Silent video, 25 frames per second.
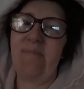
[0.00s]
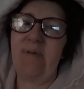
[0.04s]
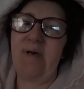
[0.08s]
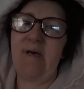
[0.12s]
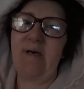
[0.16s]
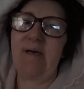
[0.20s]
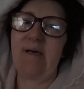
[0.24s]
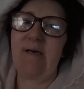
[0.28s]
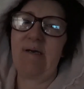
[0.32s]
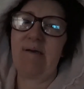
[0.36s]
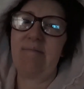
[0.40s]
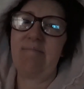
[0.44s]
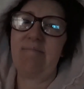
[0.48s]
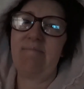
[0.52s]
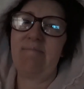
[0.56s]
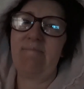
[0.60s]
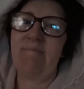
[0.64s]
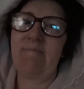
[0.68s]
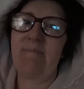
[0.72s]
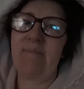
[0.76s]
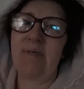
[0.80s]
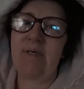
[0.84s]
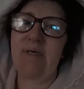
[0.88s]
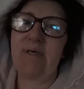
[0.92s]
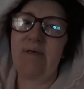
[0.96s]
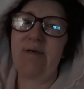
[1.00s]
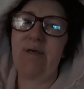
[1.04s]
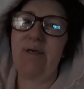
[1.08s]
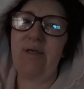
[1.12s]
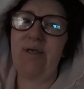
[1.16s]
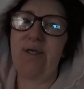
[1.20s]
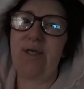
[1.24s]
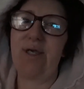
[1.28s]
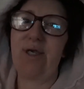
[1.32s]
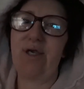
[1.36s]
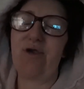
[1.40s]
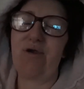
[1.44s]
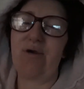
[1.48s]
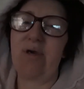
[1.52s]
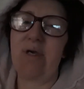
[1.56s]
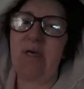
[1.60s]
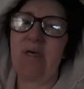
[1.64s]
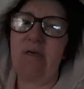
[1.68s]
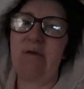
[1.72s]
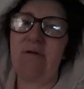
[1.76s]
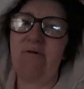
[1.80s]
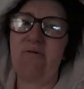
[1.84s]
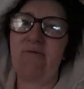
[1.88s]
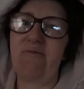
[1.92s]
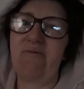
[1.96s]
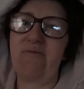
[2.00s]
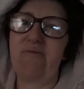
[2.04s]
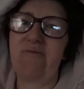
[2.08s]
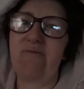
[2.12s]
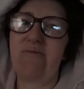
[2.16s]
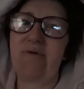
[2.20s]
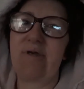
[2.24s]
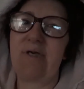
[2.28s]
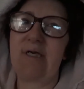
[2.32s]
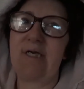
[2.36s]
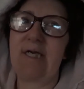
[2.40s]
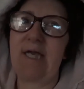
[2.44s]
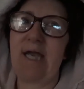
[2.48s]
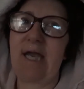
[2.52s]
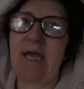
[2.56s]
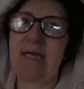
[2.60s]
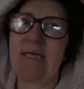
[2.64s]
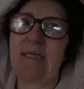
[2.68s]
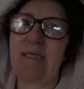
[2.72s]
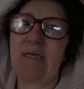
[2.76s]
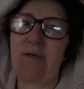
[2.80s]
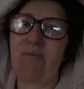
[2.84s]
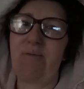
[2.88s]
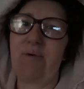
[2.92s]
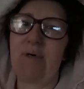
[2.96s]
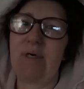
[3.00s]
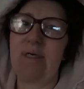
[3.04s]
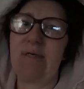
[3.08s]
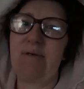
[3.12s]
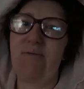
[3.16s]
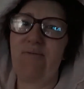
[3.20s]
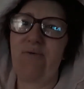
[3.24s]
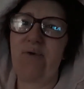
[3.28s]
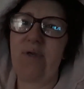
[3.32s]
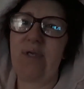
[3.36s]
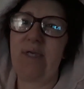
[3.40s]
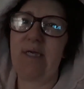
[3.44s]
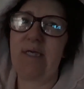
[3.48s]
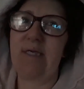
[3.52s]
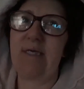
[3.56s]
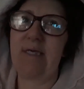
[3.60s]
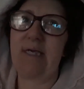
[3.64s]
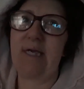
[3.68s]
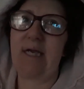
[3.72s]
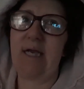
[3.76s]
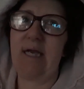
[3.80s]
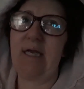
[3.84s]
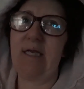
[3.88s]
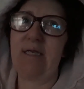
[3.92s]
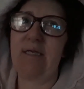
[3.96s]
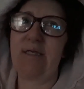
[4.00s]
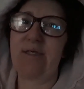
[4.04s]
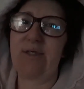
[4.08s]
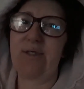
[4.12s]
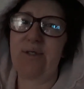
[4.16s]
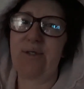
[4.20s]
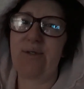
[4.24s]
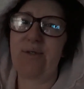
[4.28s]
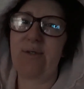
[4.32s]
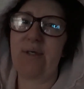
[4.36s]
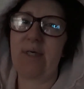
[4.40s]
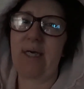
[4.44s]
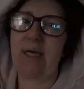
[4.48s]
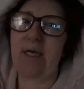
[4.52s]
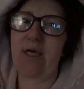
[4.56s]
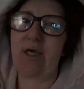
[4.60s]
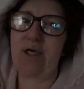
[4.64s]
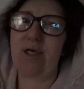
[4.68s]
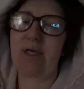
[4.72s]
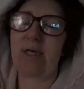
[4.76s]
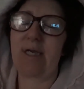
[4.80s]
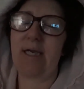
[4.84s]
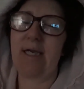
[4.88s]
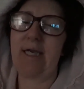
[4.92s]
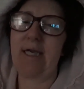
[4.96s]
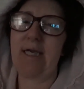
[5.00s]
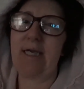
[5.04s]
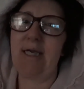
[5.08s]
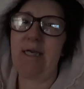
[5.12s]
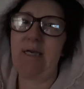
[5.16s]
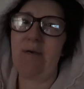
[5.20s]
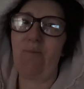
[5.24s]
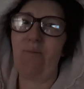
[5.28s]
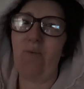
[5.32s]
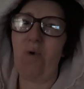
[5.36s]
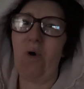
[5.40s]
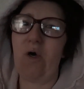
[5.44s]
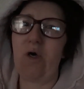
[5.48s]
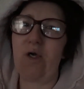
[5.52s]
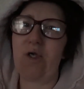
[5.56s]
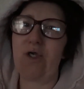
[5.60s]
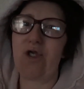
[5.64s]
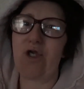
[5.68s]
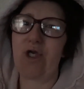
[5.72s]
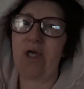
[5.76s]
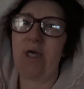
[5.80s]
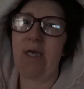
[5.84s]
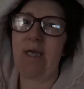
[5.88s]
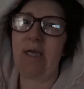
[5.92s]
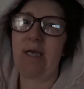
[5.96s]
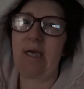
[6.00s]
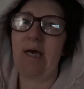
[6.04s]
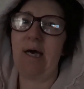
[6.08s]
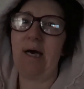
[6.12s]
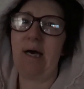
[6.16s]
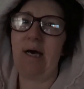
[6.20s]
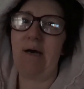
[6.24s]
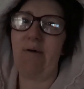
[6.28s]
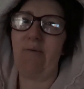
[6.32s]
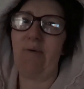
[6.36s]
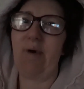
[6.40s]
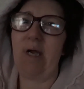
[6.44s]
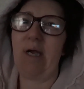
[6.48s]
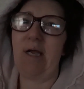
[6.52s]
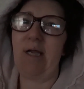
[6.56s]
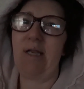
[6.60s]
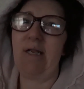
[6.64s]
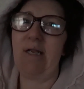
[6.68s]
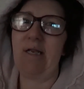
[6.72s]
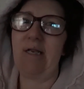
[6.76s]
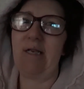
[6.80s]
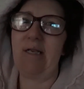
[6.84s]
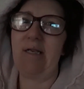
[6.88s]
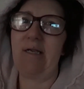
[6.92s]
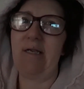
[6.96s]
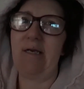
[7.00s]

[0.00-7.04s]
I'm considering of getting one for the kids to actually watch in the car while